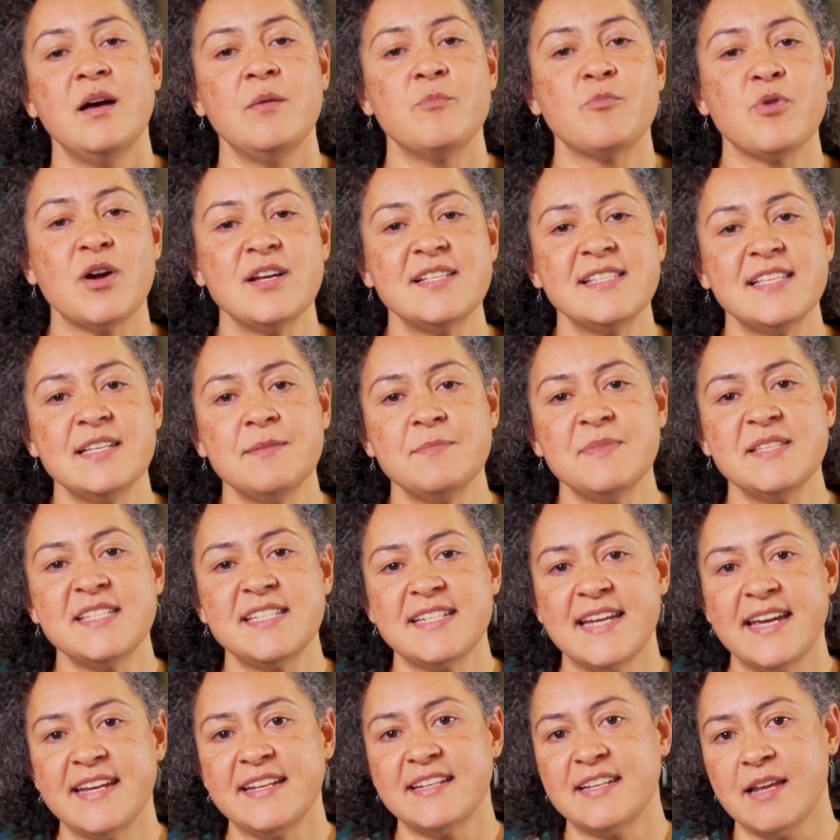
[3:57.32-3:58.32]
Pricing
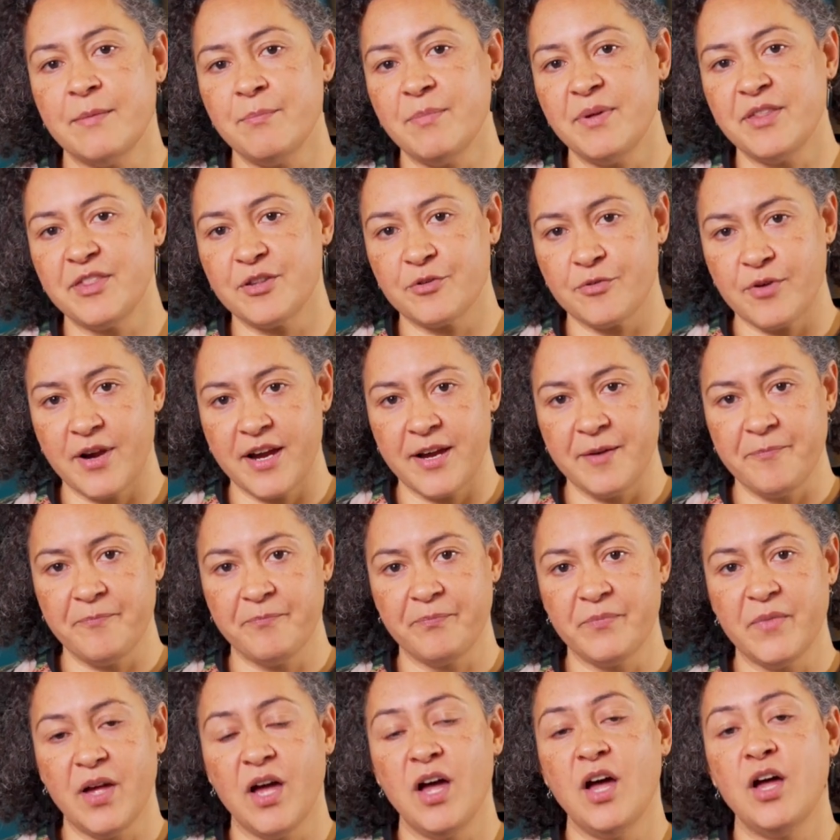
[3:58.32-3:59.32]
mistake number three,
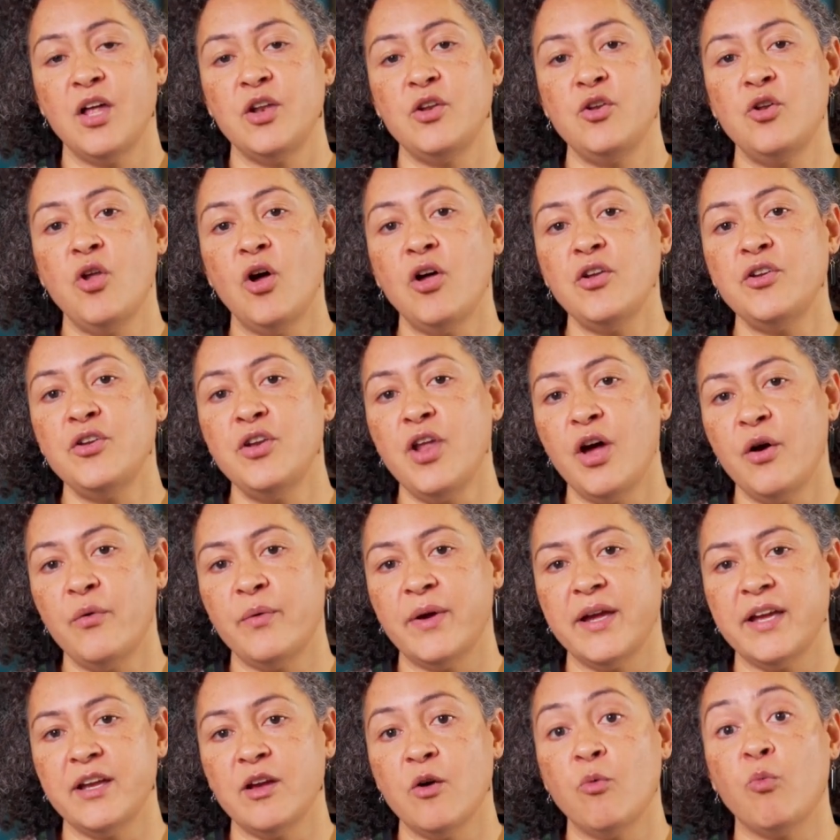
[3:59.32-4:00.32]
not
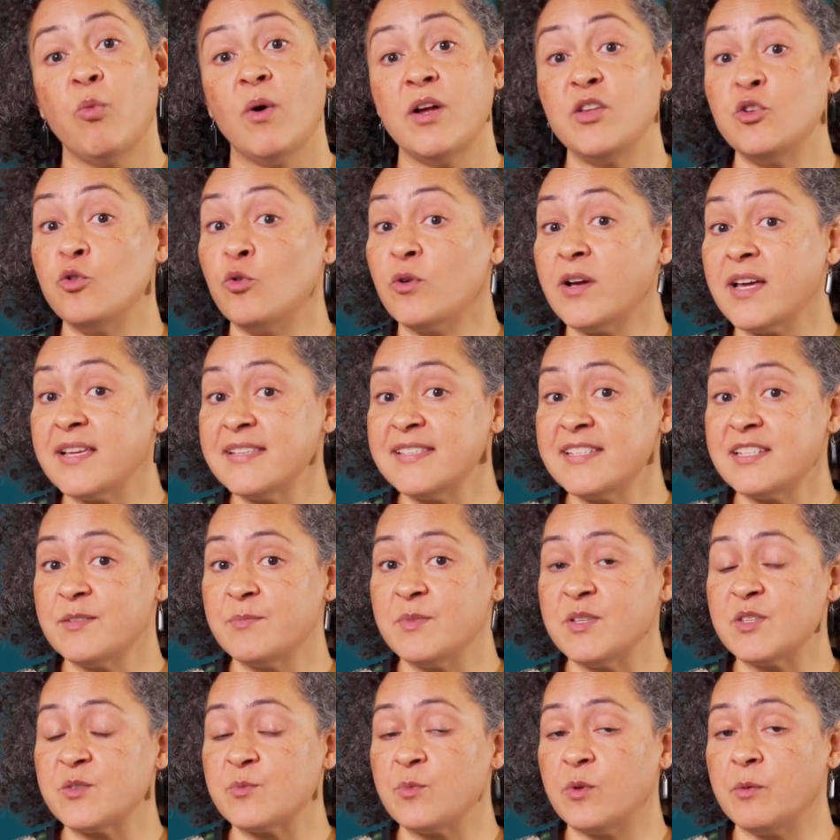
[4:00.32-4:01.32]
knowing what your
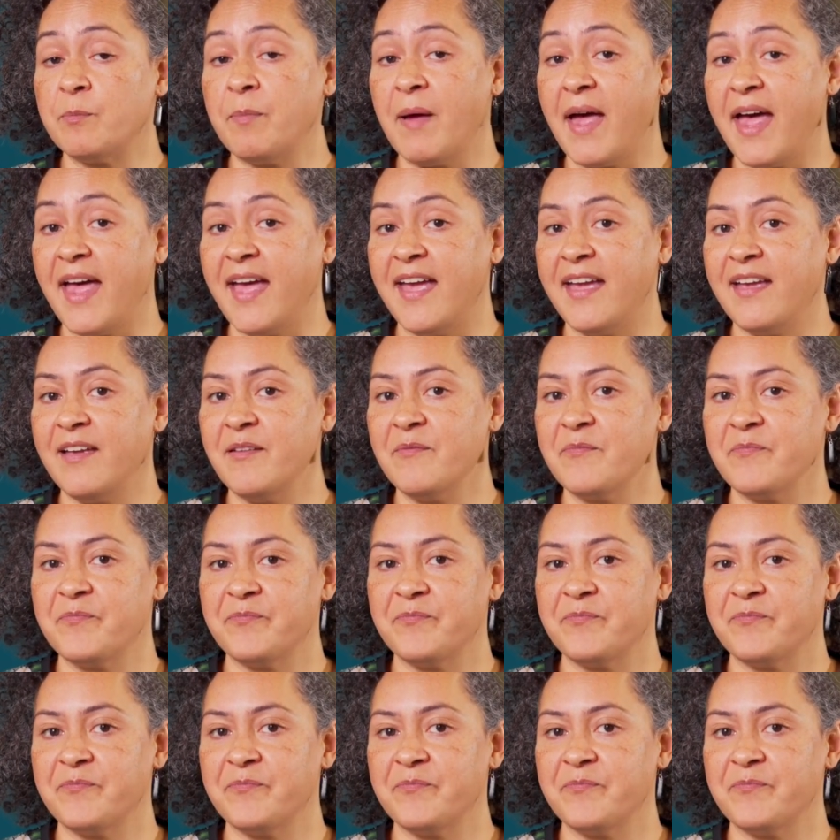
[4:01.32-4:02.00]
customers will pay.